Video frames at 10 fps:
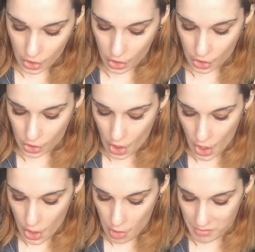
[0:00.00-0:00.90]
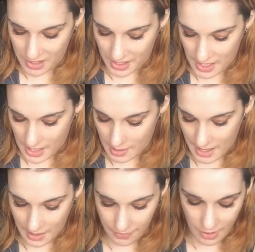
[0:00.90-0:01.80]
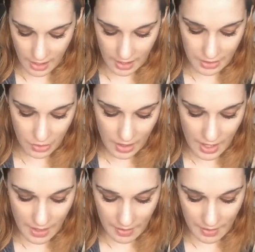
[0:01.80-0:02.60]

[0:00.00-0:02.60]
so pretty and very glittery.